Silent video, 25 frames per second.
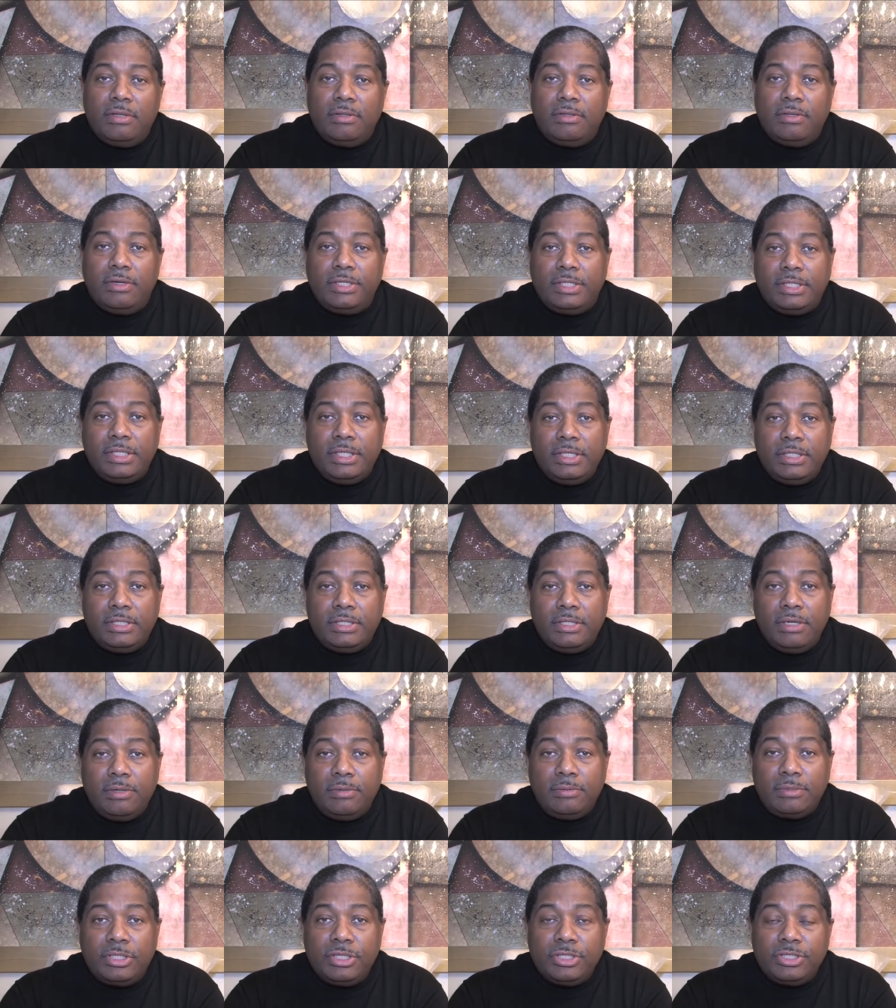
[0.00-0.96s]
Their,
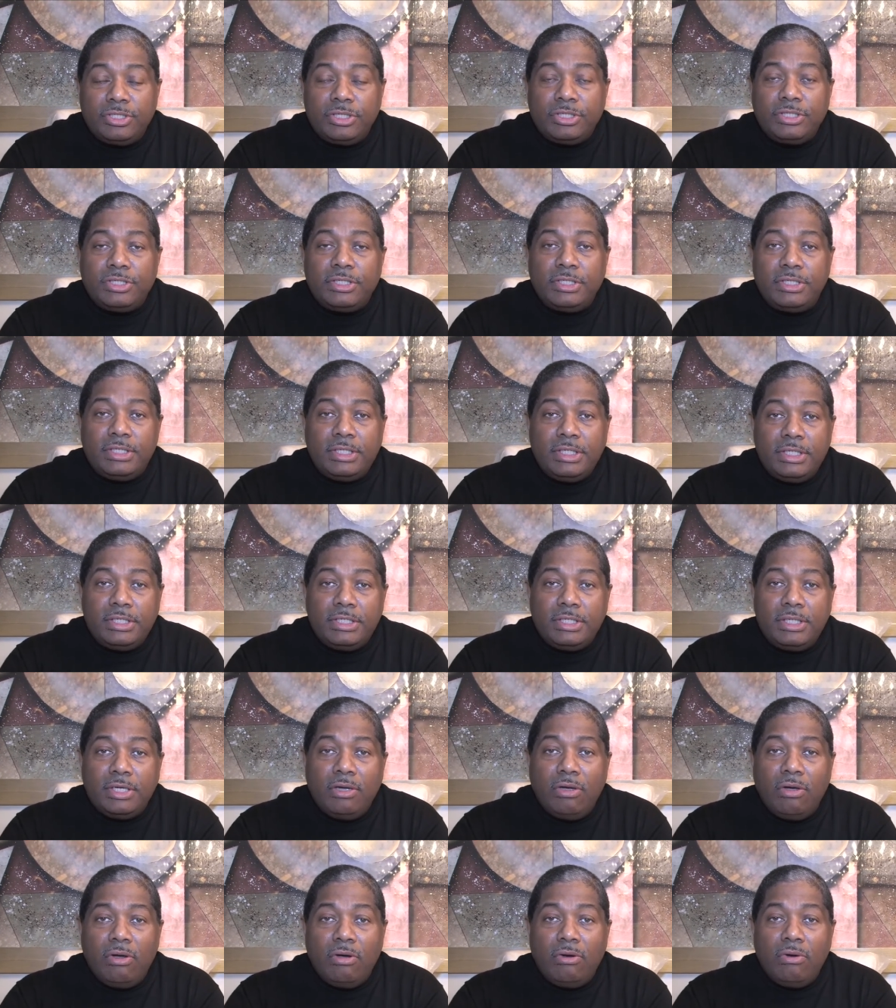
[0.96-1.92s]
their attention to
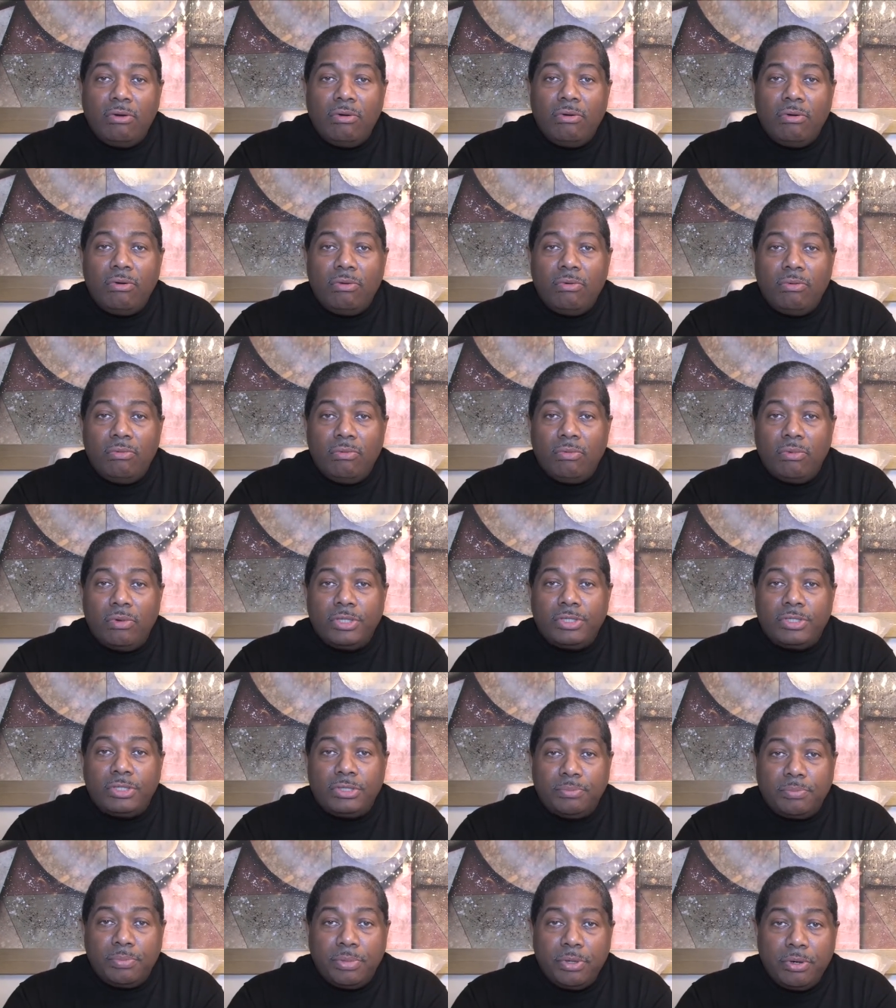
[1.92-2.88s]
detail
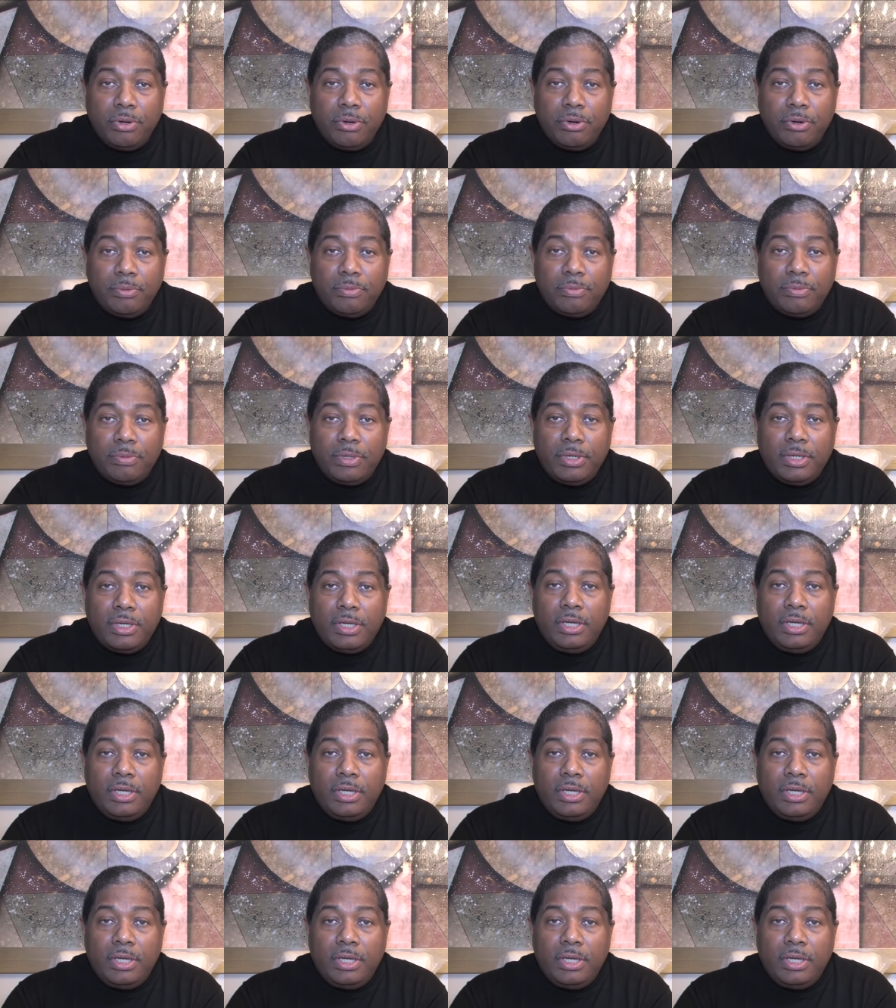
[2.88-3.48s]
was superb.